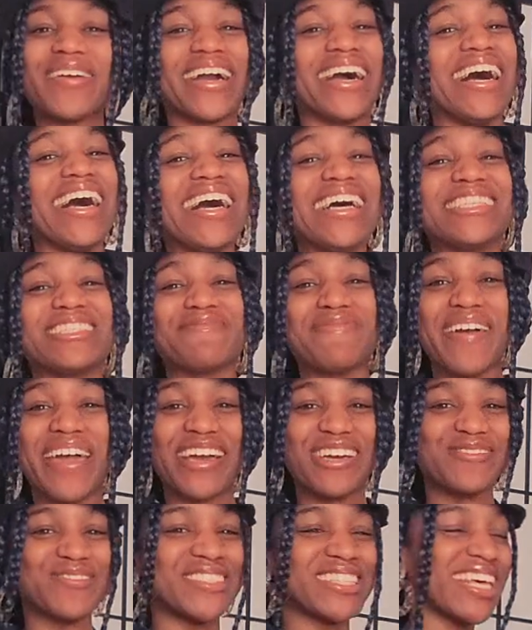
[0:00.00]
because,
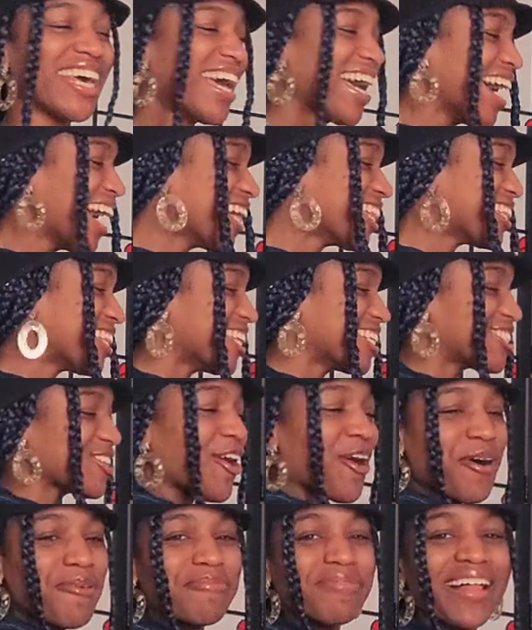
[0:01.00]
babes, this
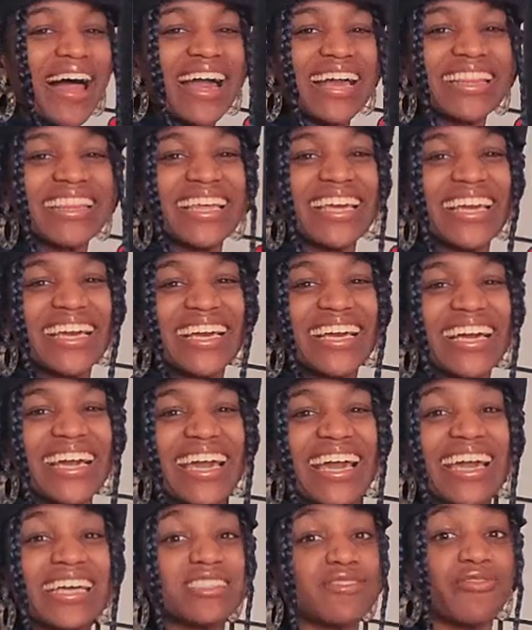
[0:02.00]
all black thing
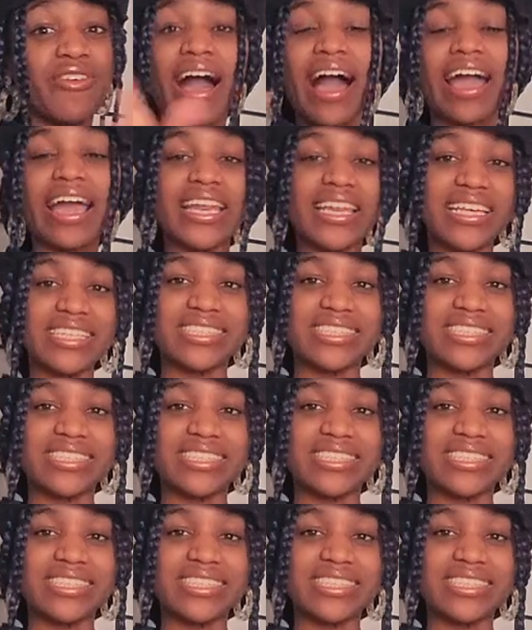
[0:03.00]
is fine.